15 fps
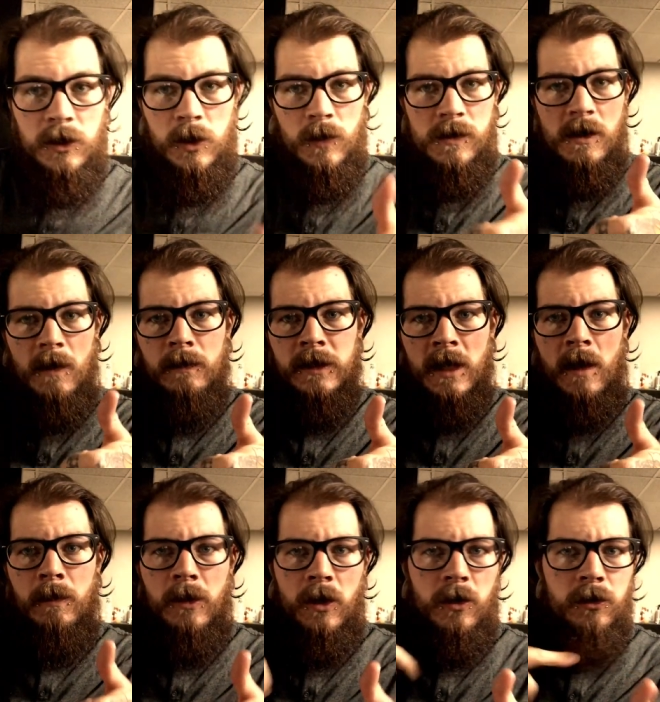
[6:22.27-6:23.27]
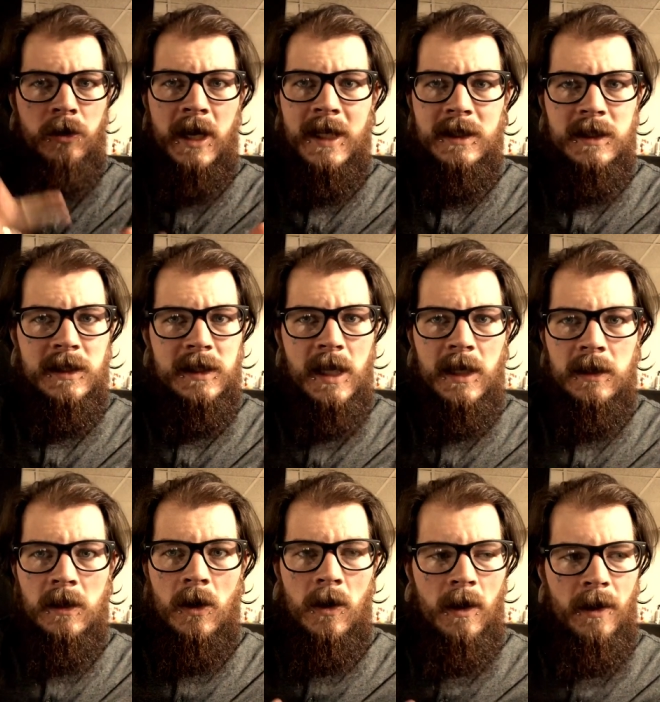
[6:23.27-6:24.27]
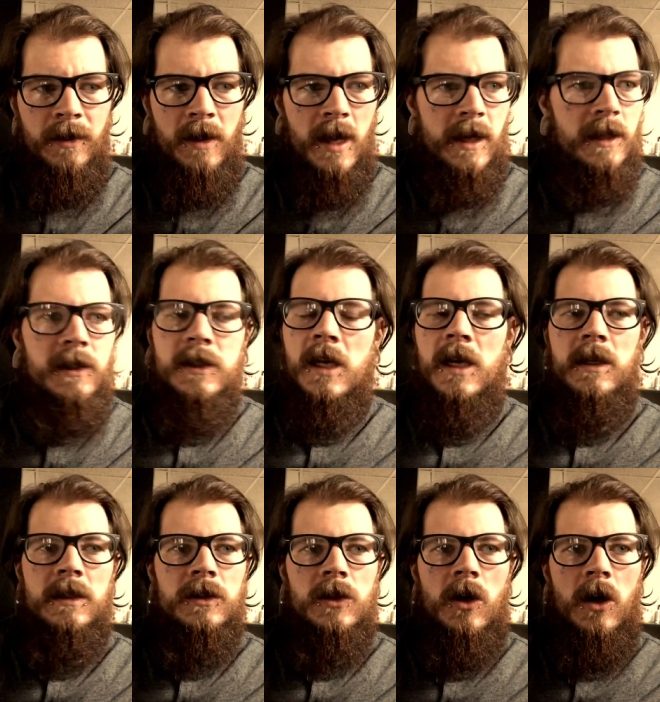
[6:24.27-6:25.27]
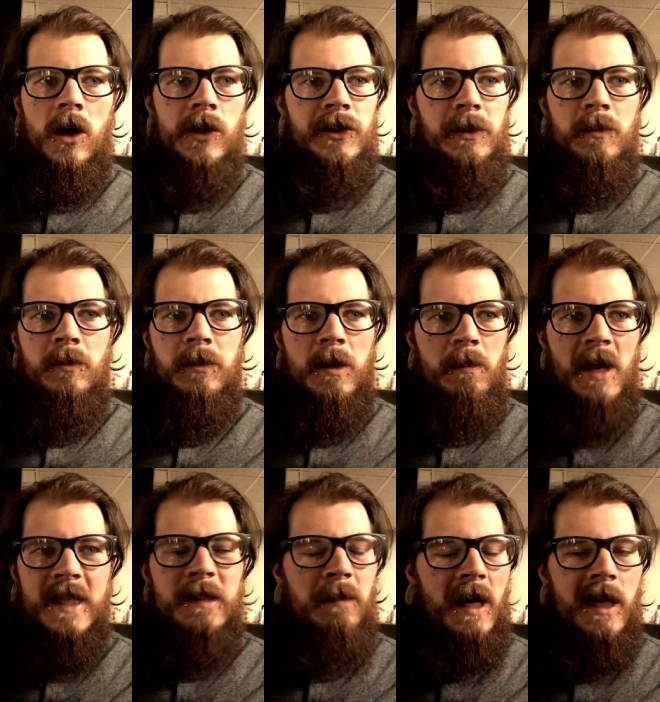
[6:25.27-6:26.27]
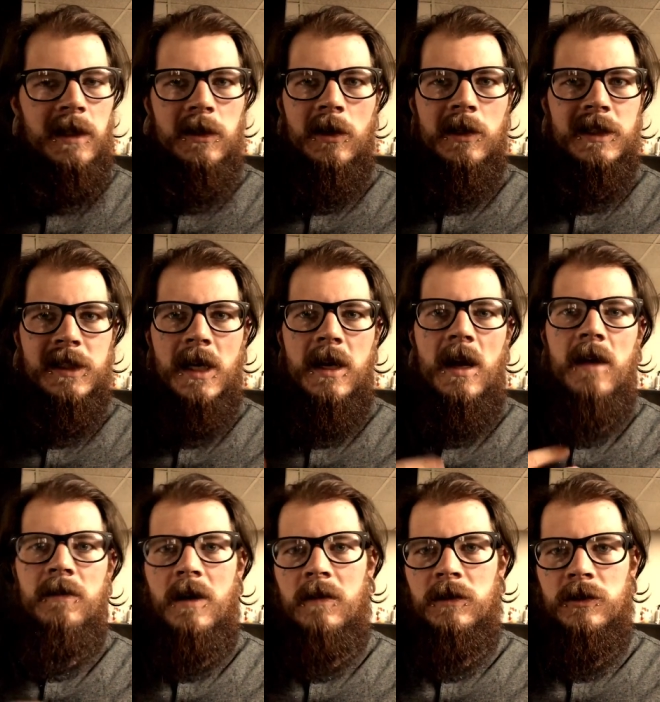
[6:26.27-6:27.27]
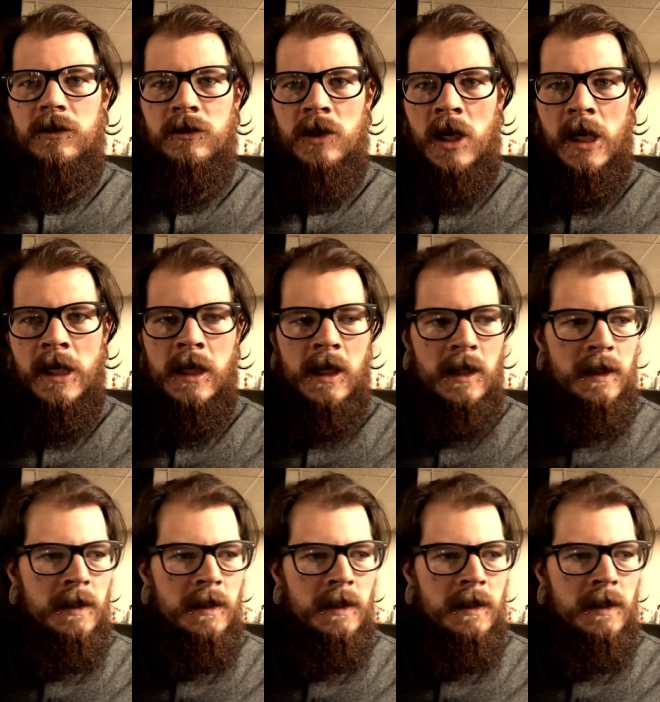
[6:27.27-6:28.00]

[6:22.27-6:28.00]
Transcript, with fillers: 2 thumbs up. Great scent. Authentic scent is awesome. The best pine tar scent I've ever tried.